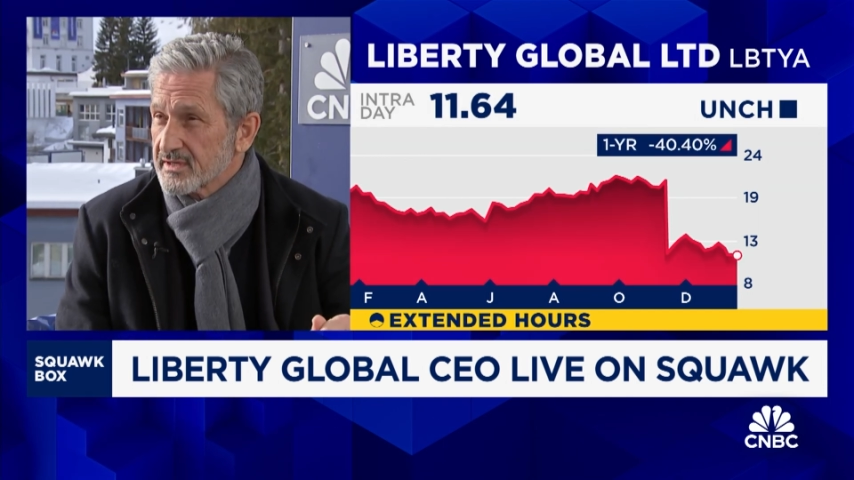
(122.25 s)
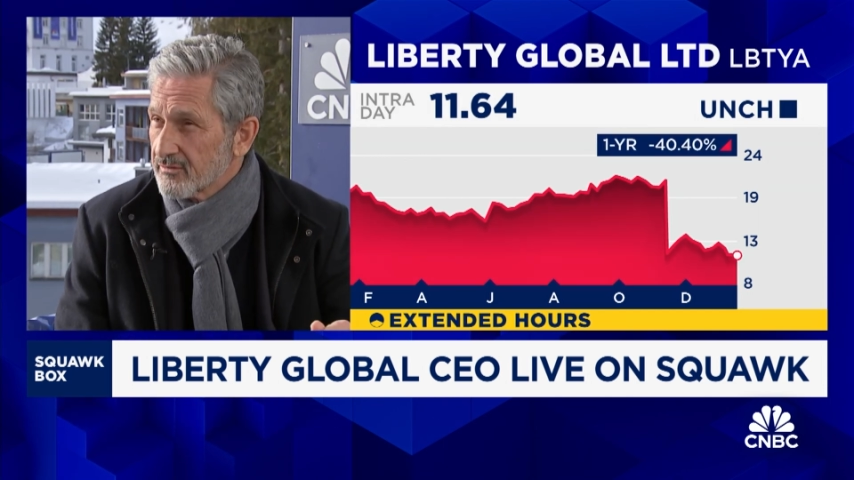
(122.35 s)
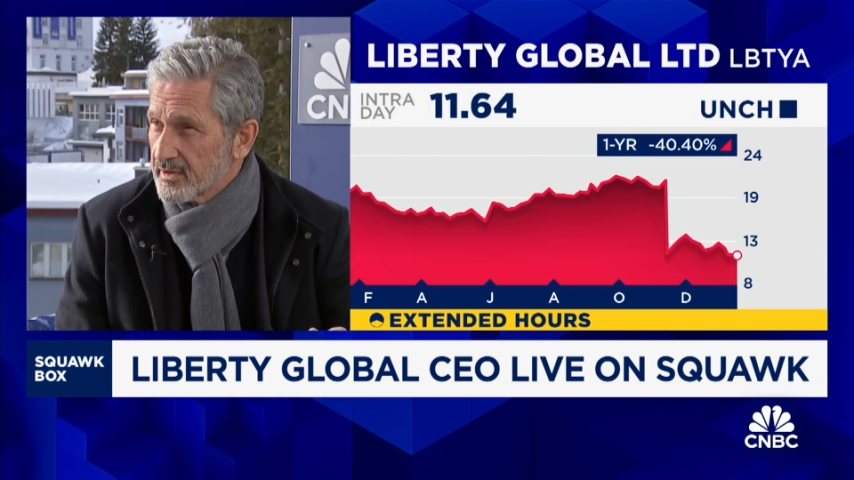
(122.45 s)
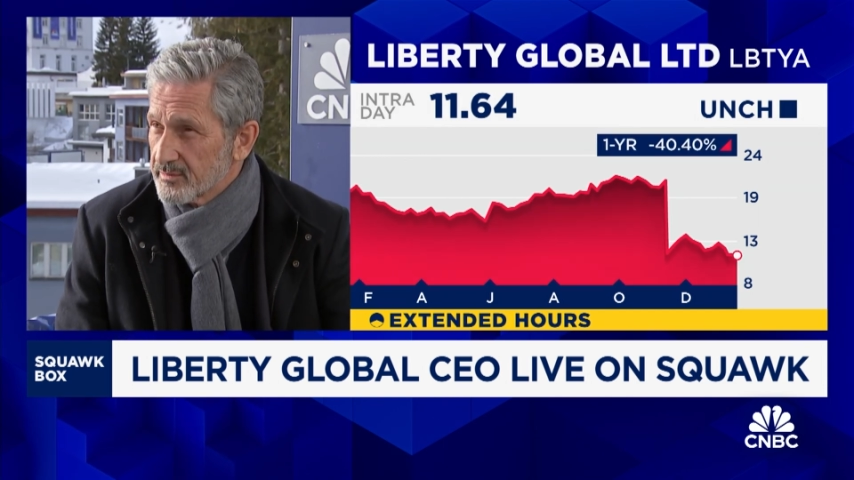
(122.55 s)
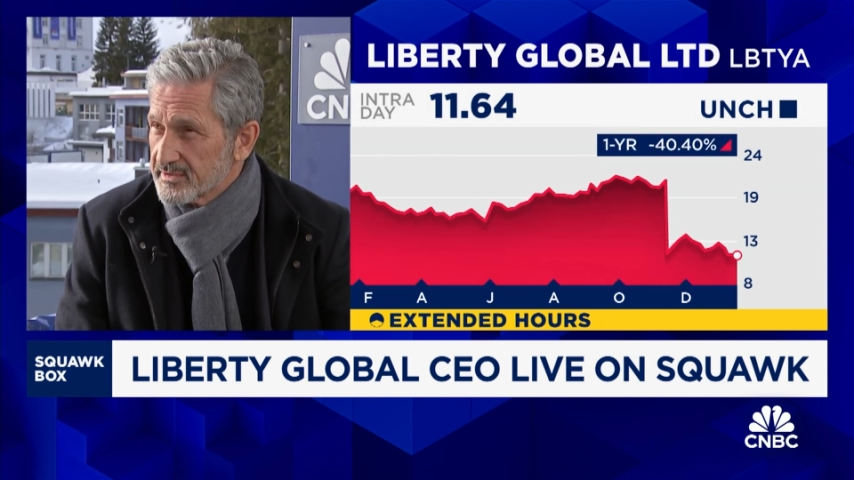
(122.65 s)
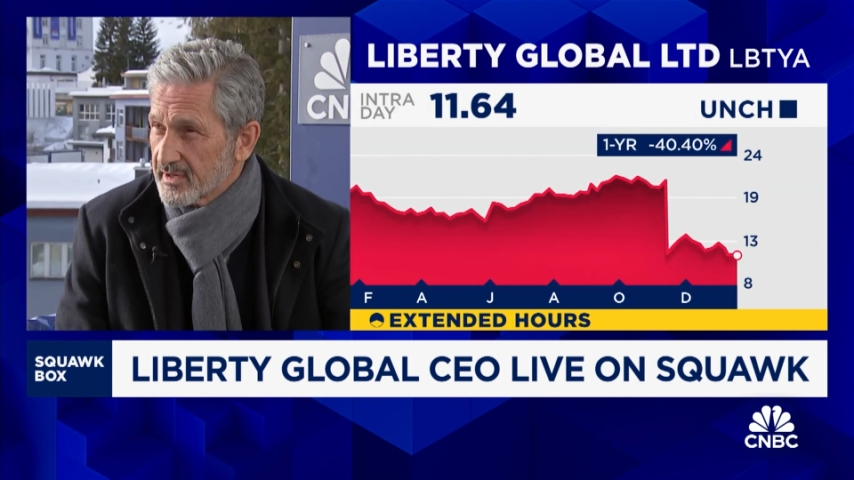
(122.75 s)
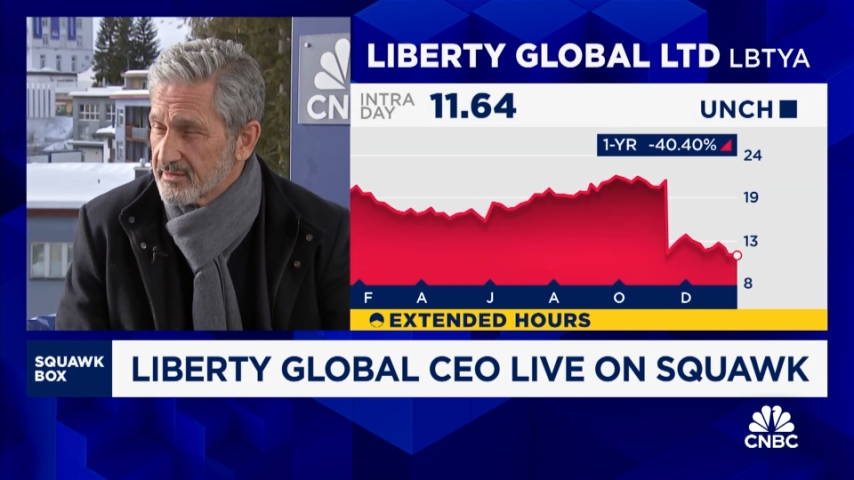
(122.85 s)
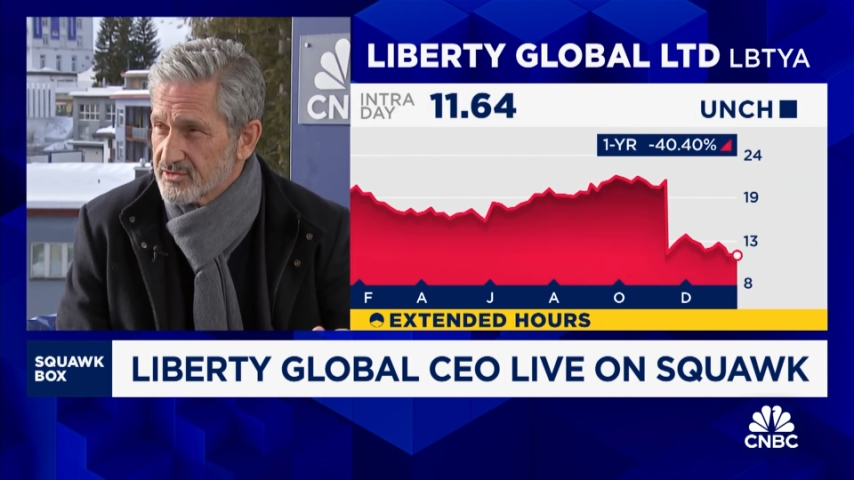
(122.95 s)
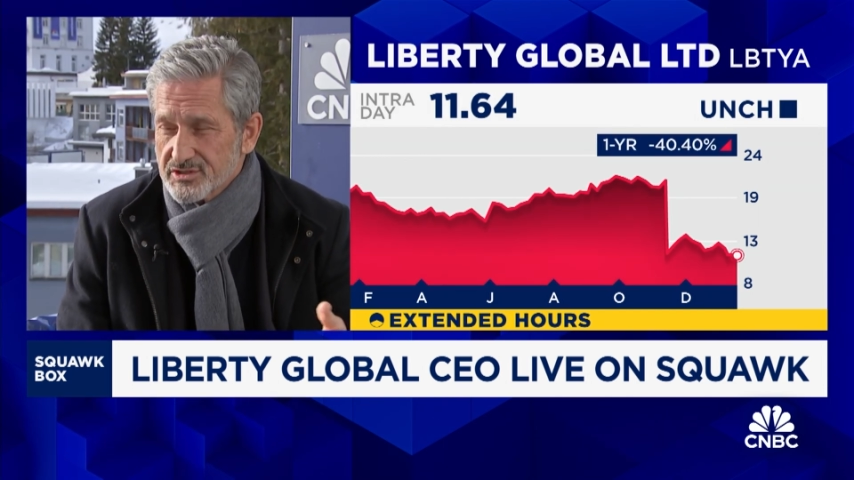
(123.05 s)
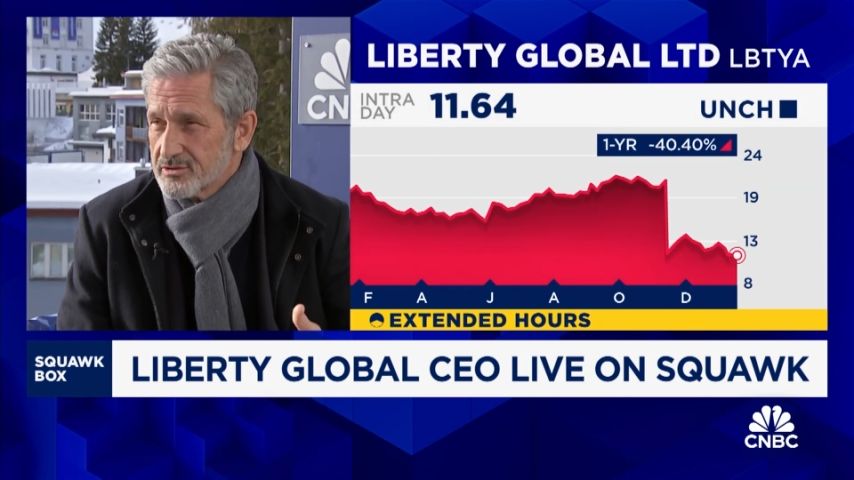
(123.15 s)
of our EBITDA.
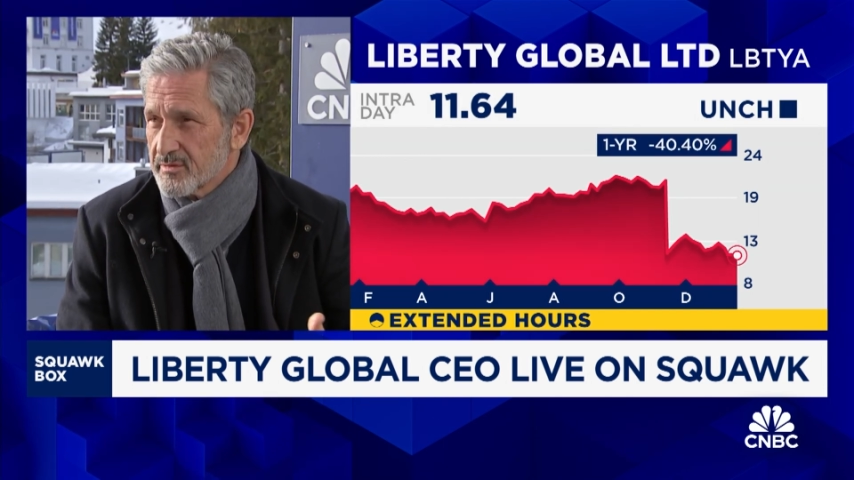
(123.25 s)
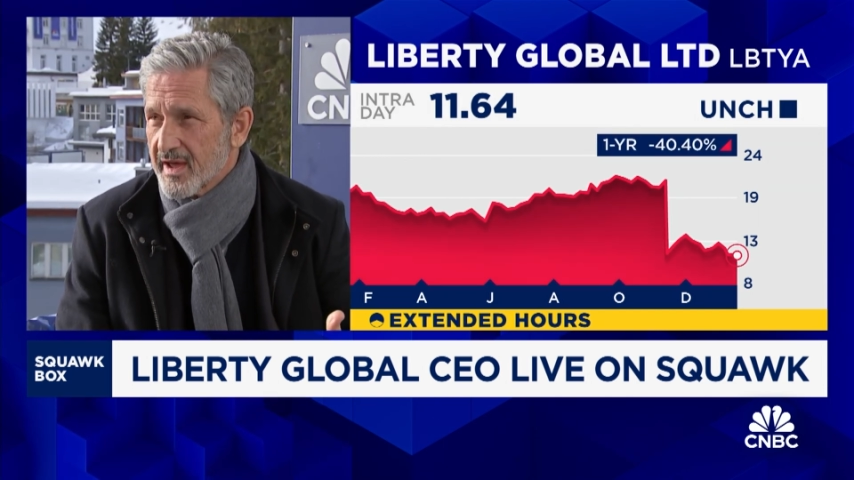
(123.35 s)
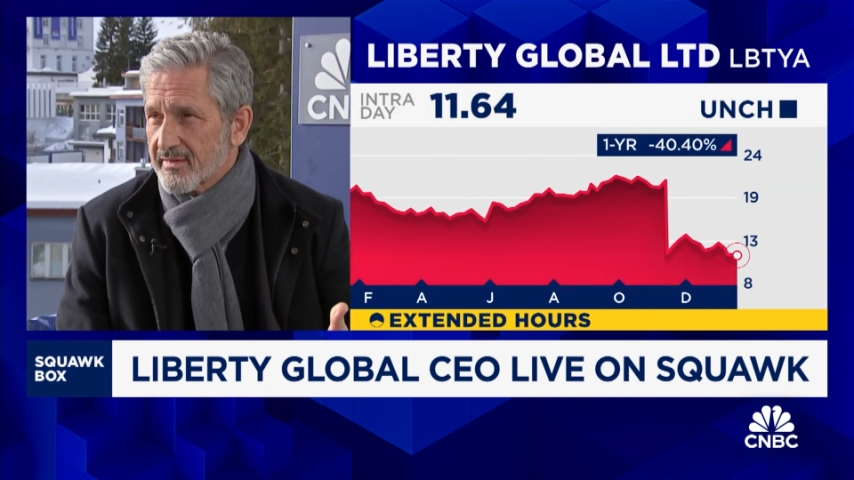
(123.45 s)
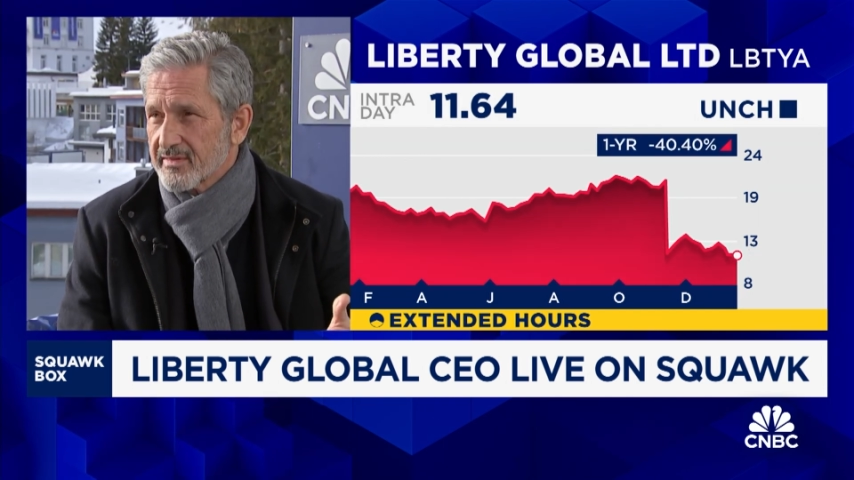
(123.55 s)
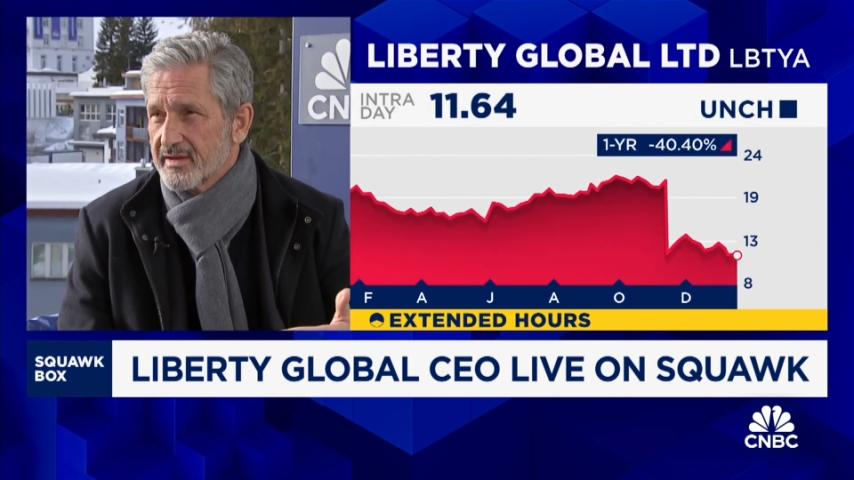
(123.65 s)
Just do the math.